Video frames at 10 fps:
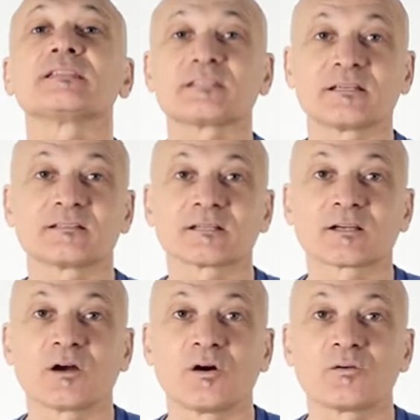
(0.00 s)
This is the
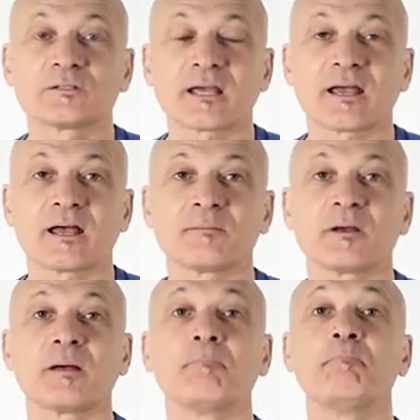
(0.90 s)
CajonTab
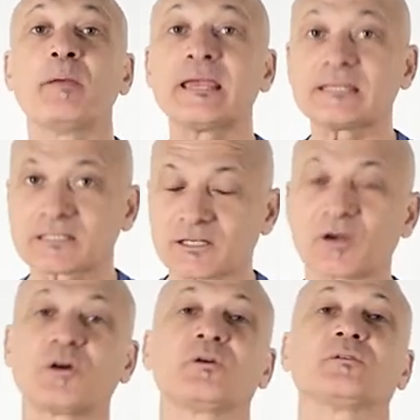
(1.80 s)
Bass
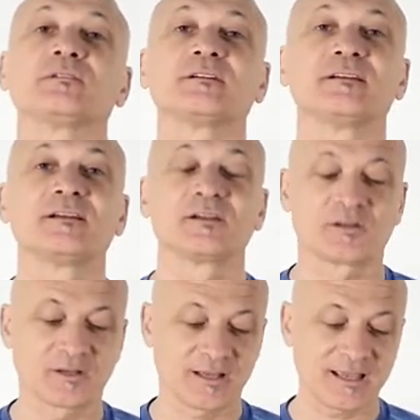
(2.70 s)
Cajon,
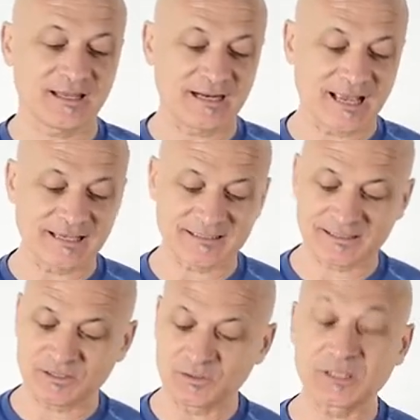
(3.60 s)
and it has
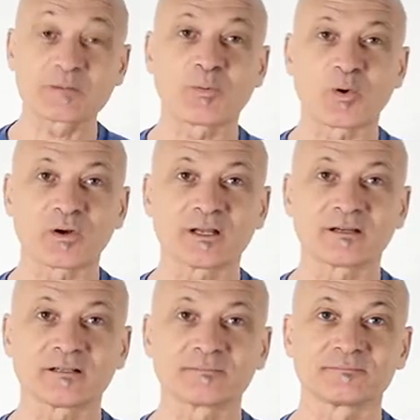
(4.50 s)
this unique port
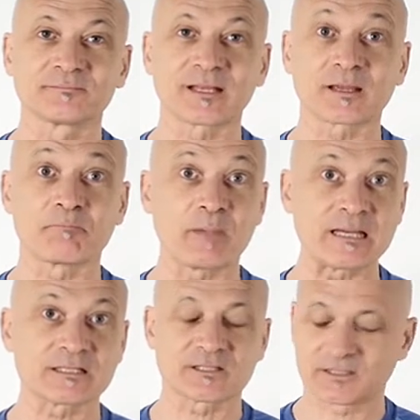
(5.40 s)
here, like a
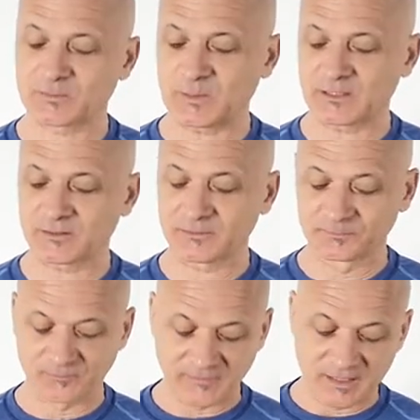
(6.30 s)
bass speaker.
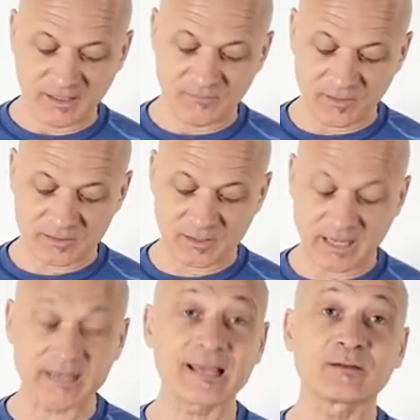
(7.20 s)
You've also
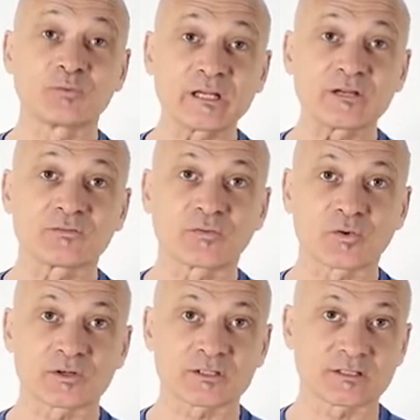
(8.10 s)
got
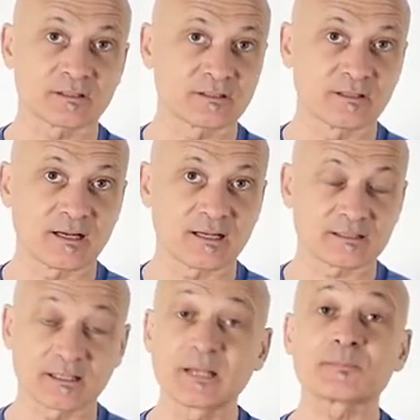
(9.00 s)
reinforced uh,
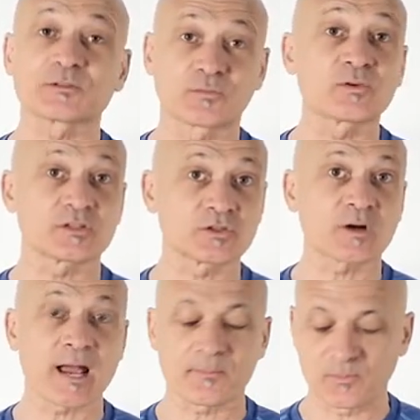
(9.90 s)
clips for the
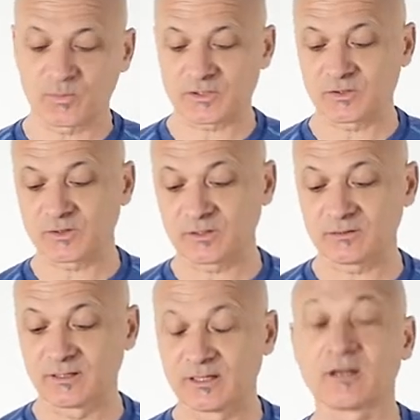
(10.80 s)
strap, which you
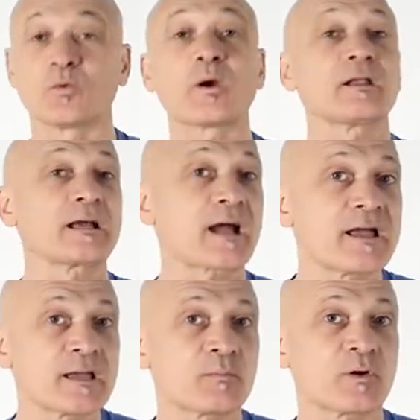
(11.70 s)
can wear like
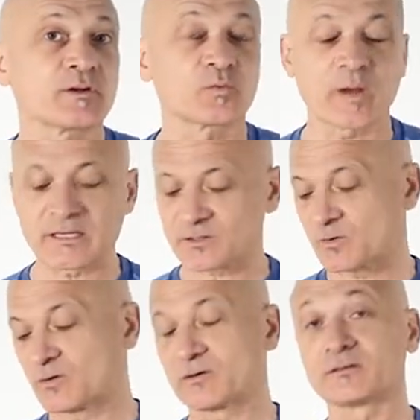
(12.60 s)
I am around your waist,
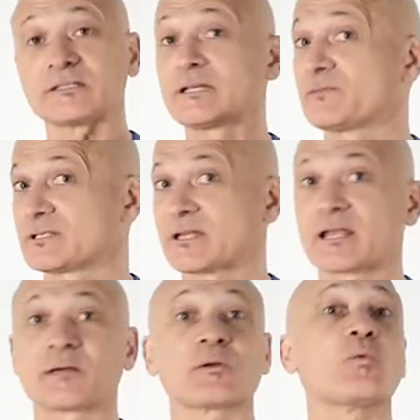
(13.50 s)
or even
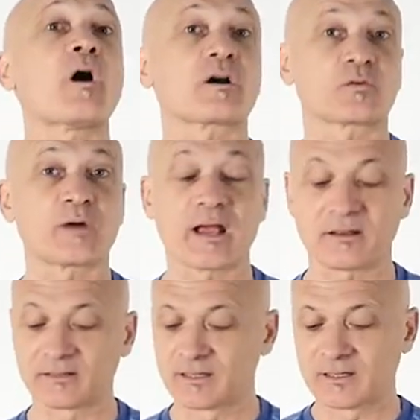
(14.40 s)
stand up and walk
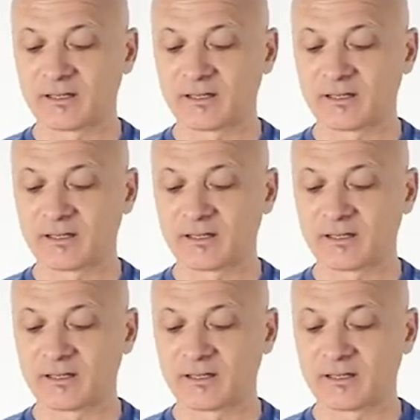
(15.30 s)
around.